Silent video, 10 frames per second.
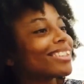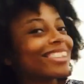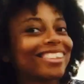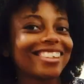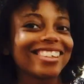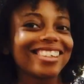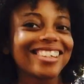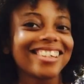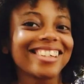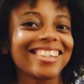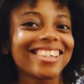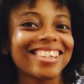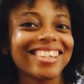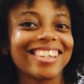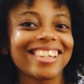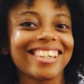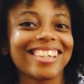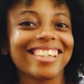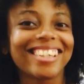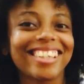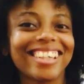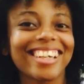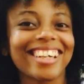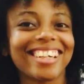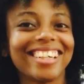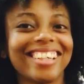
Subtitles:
This person isn't speaking.